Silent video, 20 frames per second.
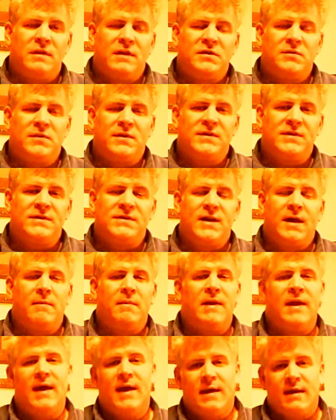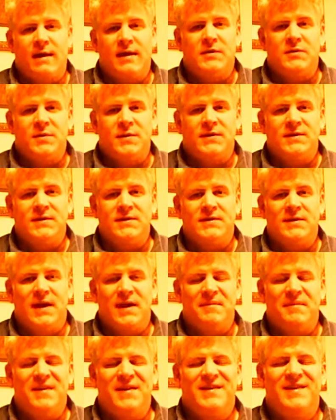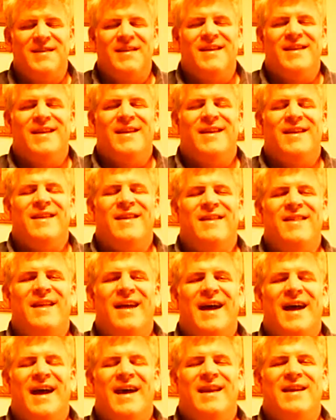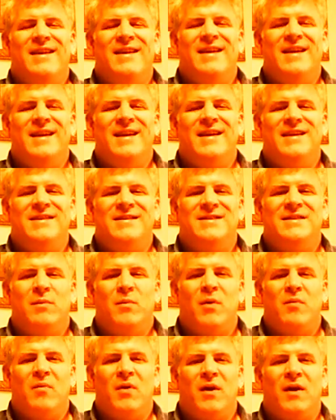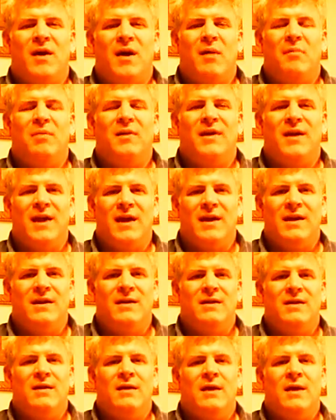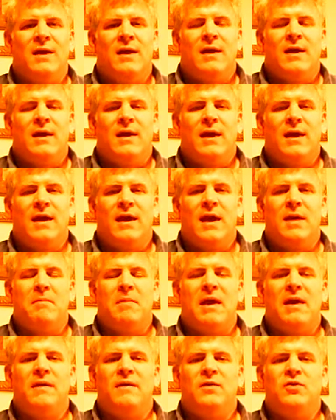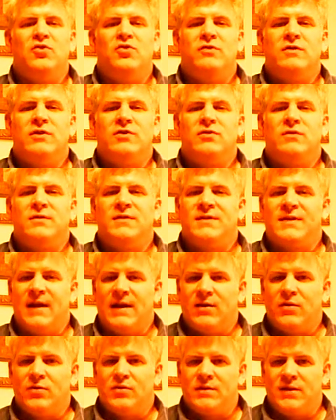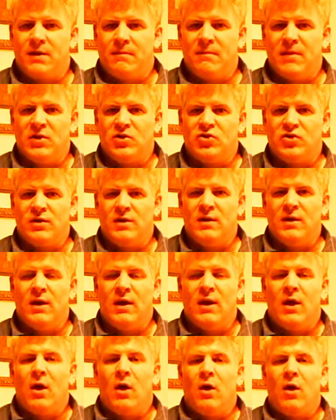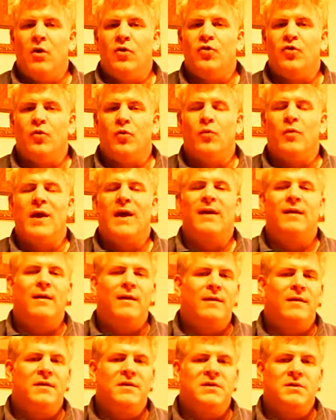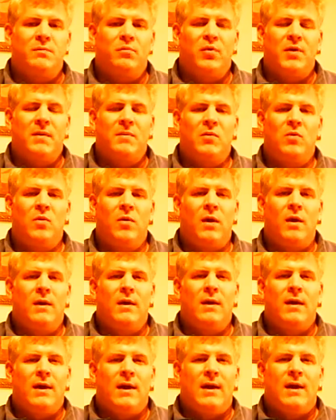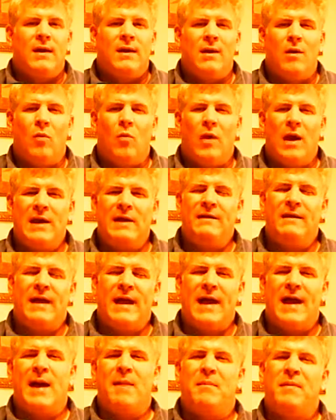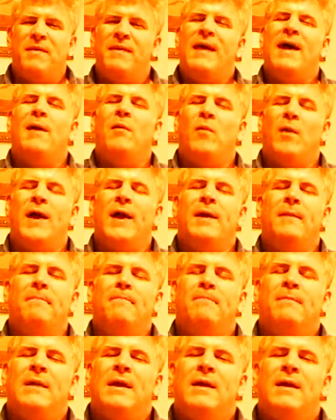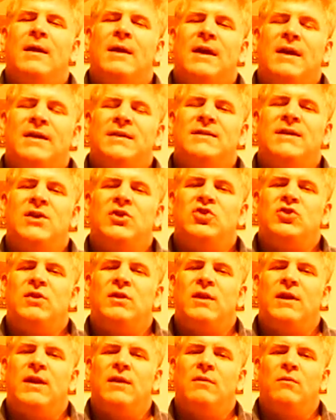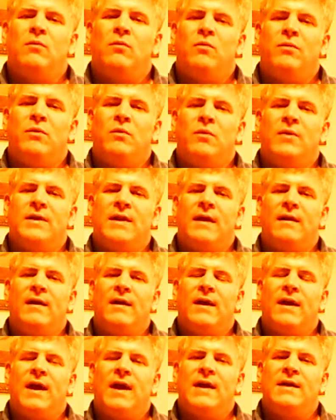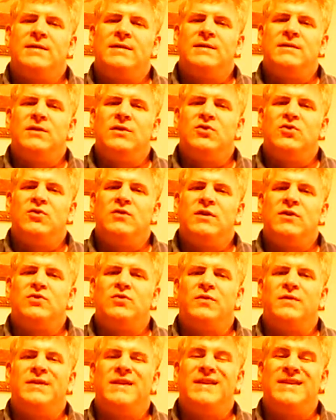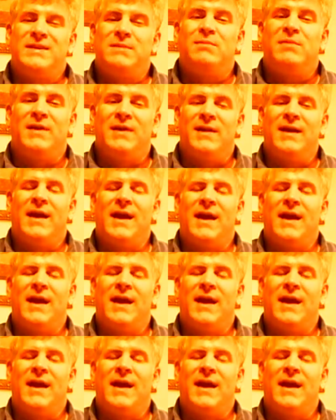this week's assignment and next week's assignment, that is somewhat more complicated. It came out of the Judicial Standards Commission directly to the Supreme Court. Now, why did that happen that way? Essentially, the Rodella case is a judicial discipline